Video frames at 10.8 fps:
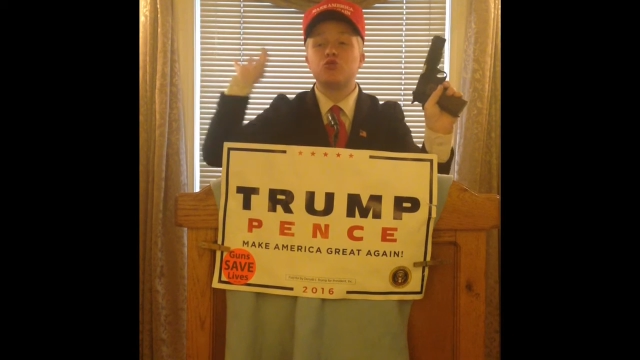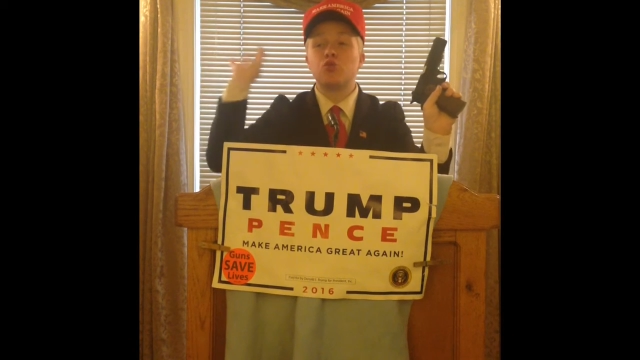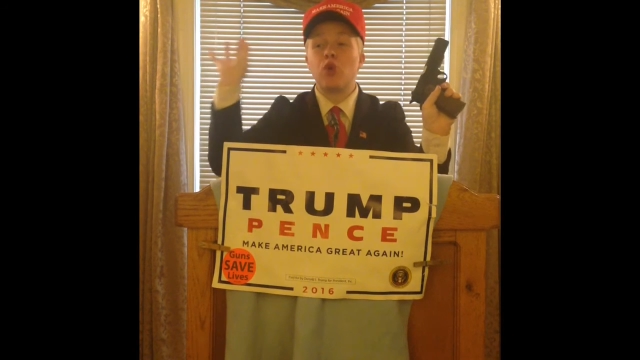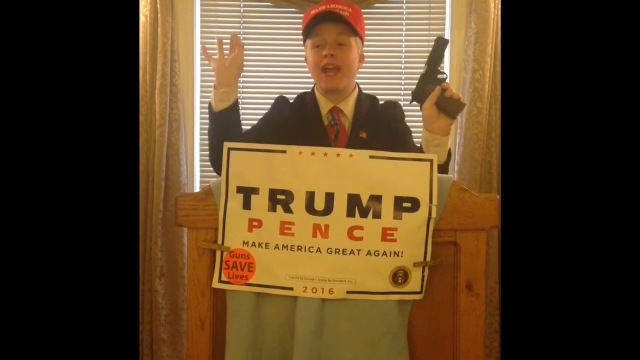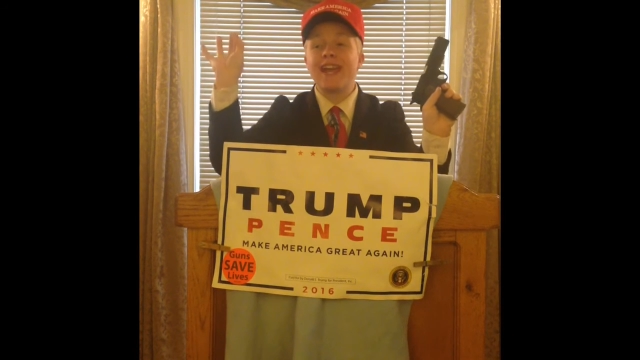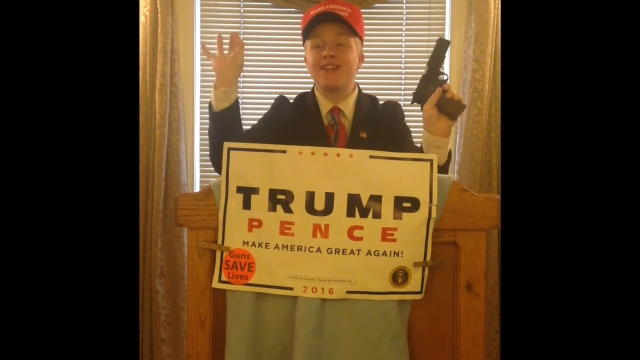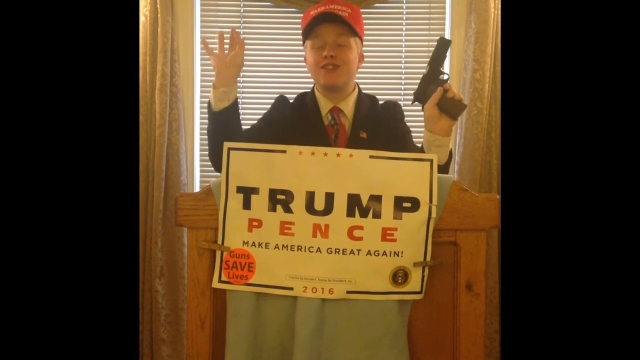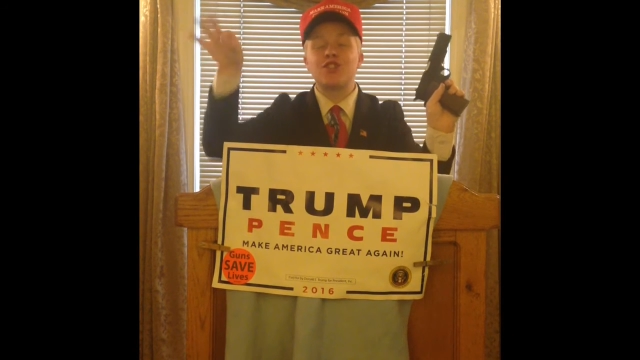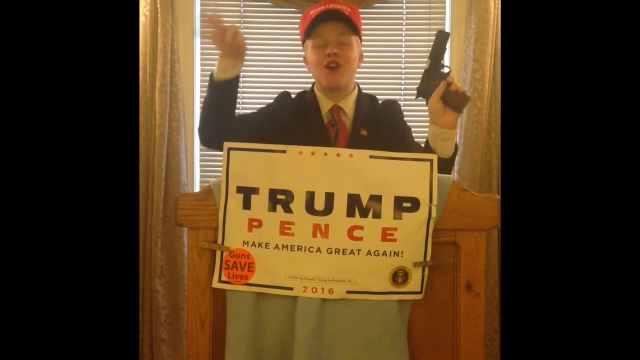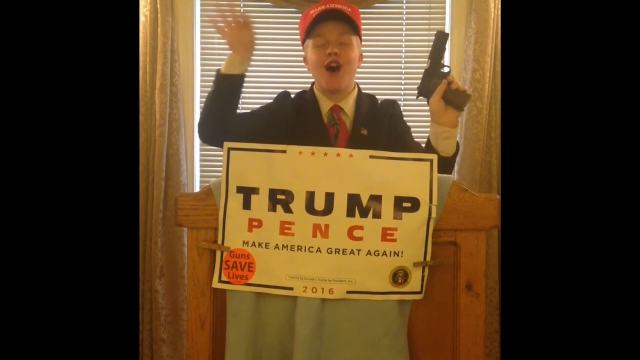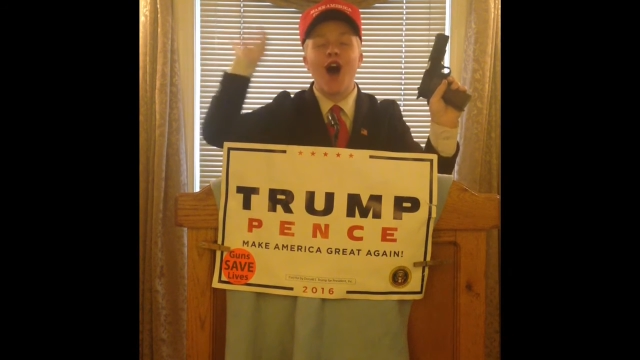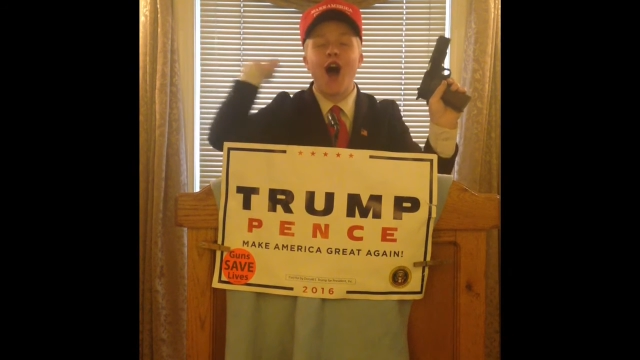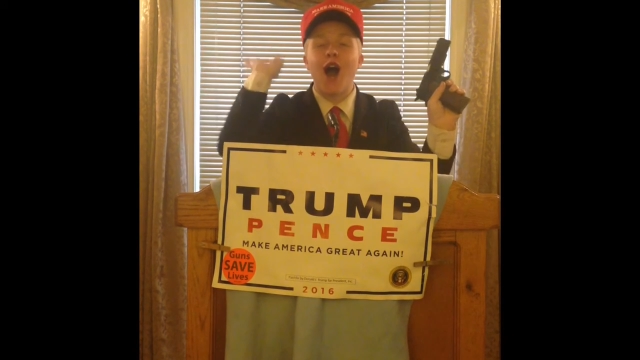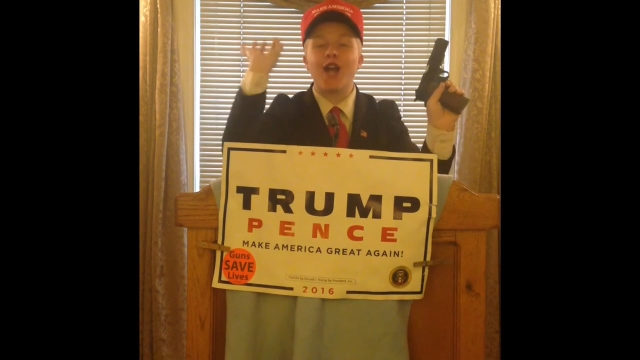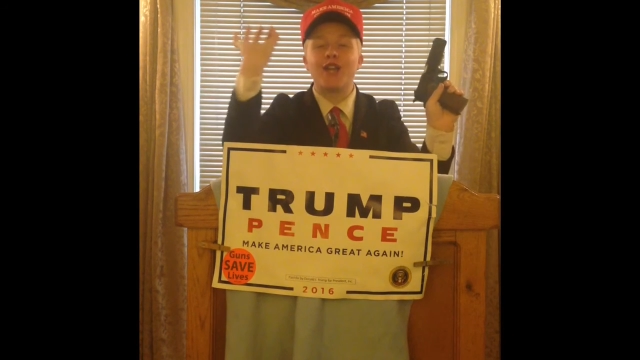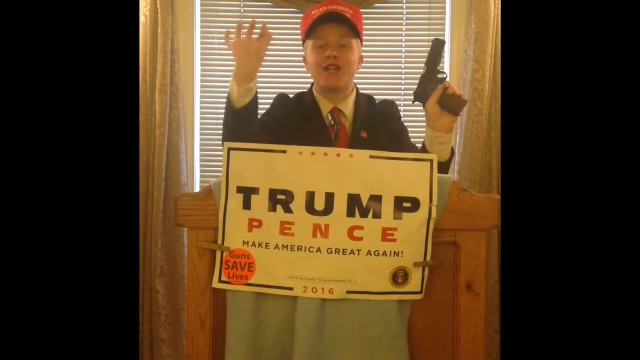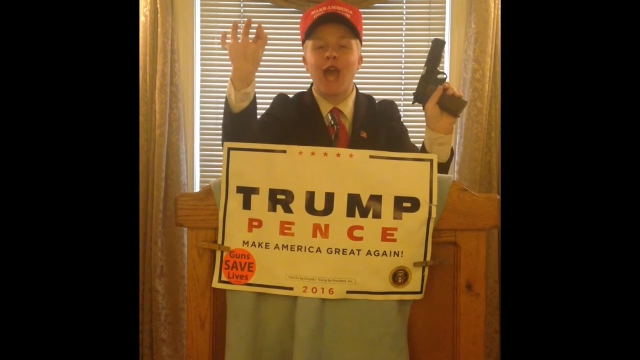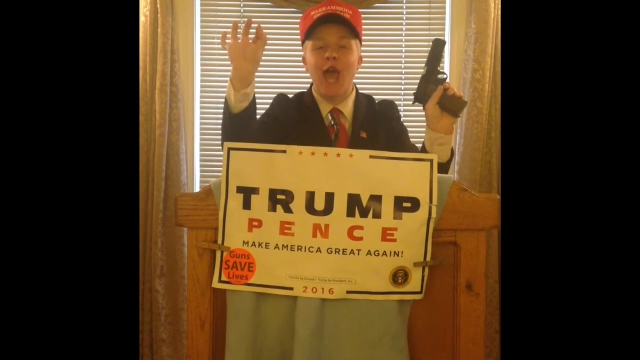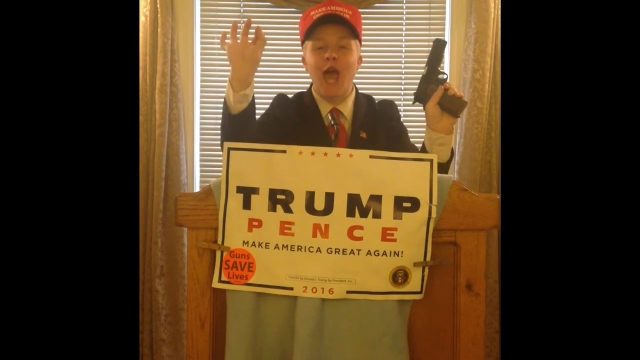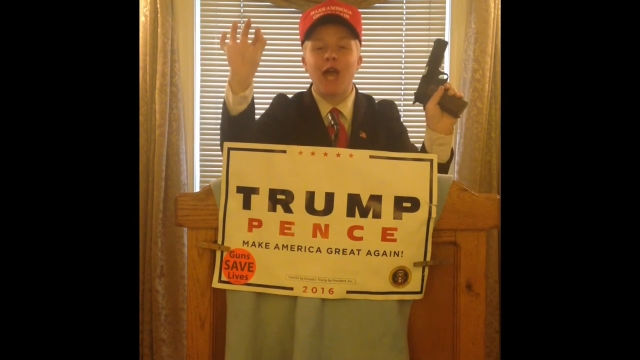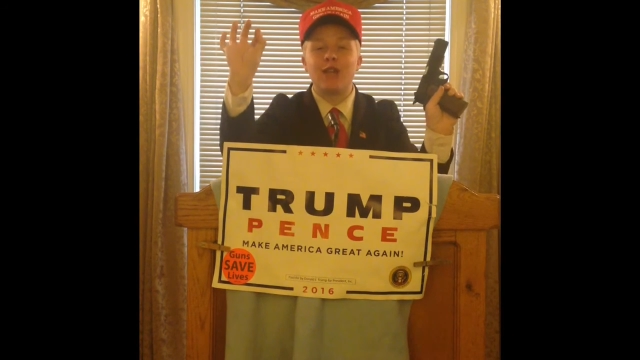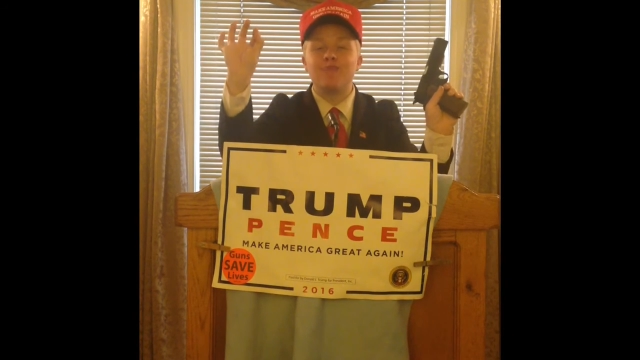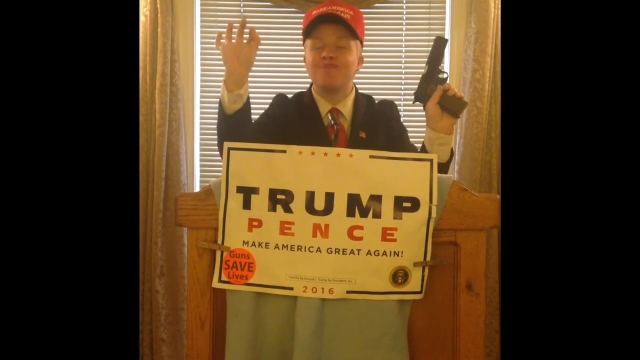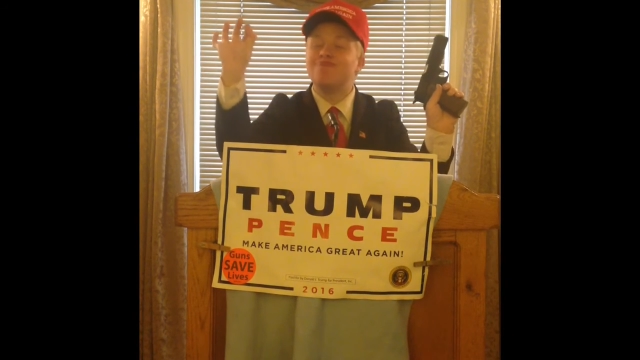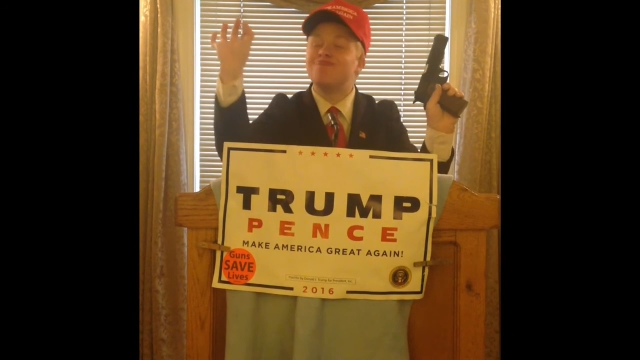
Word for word: great again.